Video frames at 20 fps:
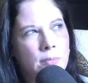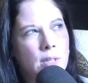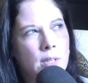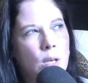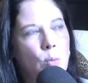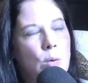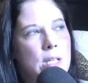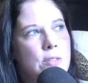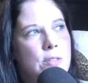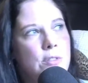
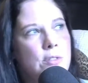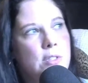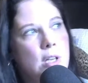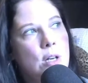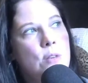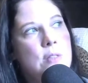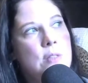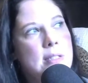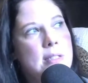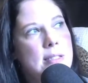what's
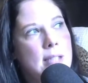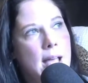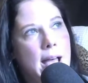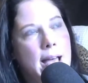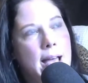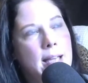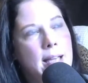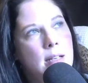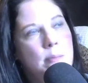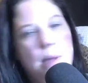so
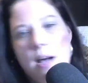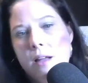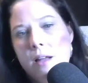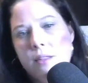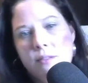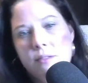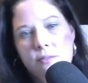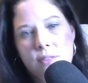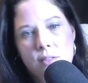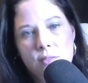sad about
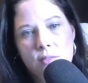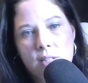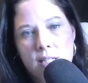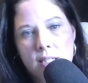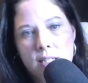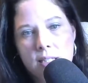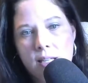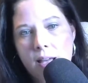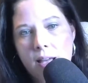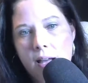the
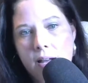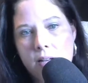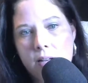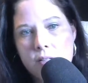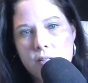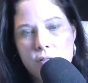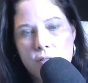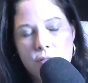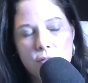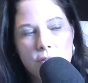Vivian
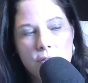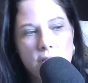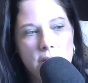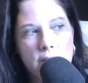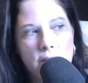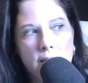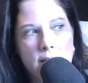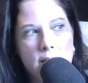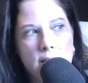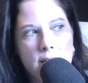Cash
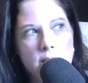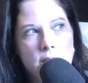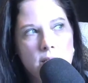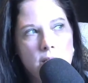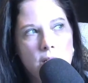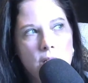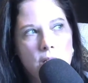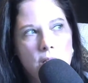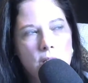story is